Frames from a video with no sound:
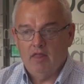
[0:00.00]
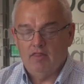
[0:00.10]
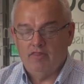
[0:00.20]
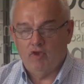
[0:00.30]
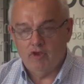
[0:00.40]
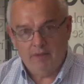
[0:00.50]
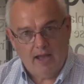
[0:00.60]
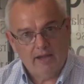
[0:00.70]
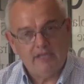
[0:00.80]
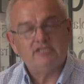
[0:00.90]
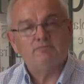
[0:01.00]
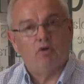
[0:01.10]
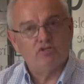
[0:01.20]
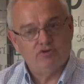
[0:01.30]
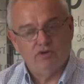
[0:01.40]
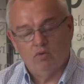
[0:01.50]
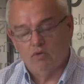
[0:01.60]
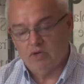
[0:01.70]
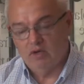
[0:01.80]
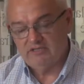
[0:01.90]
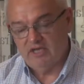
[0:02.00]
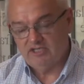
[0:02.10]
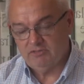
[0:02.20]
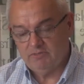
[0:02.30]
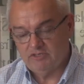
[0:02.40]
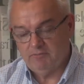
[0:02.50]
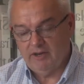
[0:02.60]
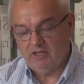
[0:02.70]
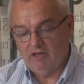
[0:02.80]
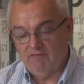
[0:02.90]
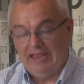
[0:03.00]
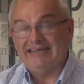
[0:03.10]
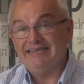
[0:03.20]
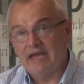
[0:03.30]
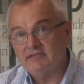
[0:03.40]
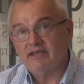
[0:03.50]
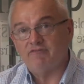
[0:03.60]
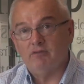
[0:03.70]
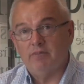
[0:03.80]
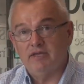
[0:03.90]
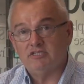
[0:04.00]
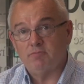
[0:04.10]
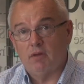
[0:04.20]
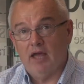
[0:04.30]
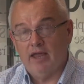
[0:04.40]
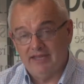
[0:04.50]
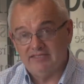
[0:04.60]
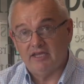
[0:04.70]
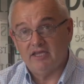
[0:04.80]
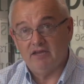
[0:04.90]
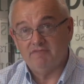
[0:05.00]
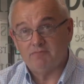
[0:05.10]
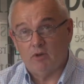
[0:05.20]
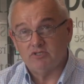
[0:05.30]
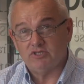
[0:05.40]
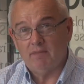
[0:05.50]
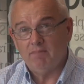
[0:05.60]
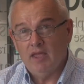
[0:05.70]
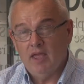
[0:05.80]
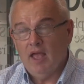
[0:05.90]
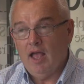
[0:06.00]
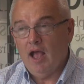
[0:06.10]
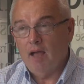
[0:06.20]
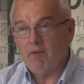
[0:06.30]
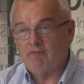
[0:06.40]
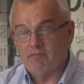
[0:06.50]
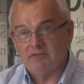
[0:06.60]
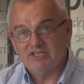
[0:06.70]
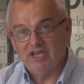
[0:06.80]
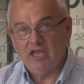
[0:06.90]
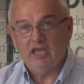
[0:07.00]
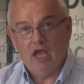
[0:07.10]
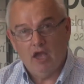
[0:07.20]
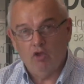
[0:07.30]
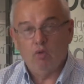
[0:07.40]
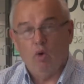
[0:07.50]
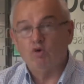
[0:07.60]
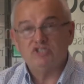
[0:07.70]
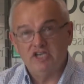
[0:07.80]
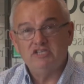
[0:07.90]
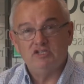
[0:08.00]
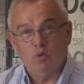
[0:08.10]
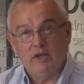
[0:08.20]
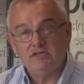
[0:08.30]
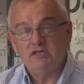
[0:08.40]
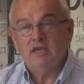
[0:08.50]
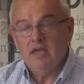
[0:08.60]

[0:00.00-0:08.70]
third-party sponsoring organisation perspective, it does have to be an executive sponsor from a CEO or C-suite.